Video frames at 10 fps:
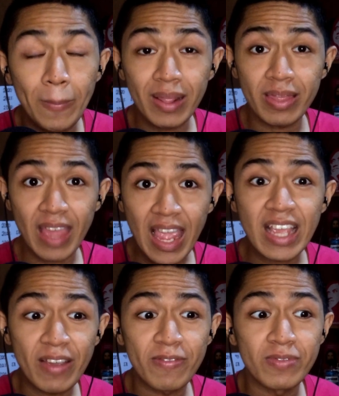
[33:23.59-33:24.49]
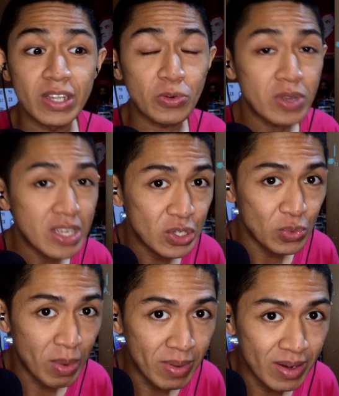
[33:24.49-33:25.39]
but they give decrees
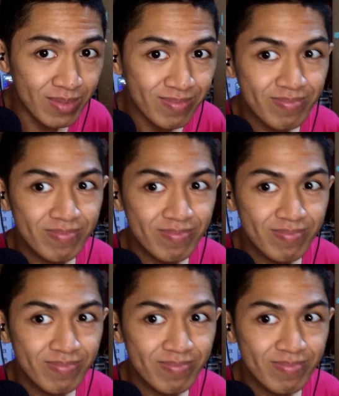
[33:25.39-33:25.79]
to women.